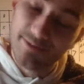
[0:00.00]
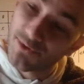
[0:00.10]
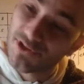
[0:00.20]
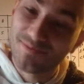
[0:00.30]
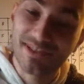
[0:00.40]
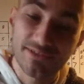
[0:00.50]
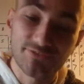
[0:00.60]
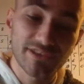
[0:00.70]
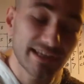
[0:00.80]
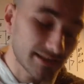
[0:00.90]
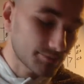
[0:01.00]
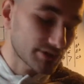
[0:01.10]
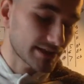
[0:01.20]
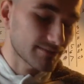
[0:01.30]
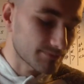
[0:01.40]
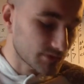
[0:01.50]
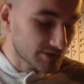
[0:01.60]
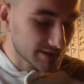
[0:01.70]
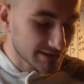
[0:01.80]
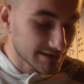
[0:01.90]
supposed to be E flat, but I
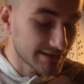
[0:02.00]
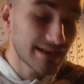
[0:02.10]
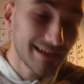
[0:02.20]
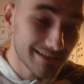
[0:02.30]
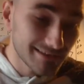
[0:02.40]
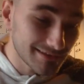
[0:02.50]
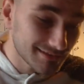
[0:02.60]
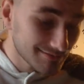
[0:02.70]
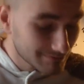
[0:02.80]
turned it to 9th.